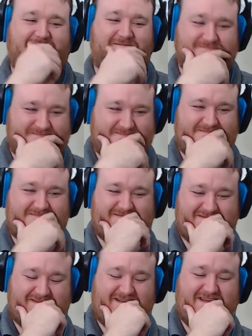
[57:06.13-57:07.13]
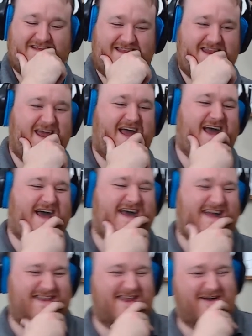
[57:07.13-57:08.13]
Yep.
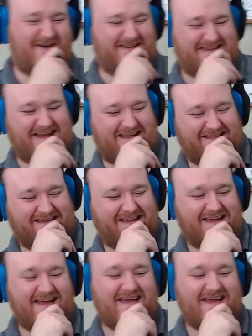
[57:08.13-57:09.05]
No, exactly.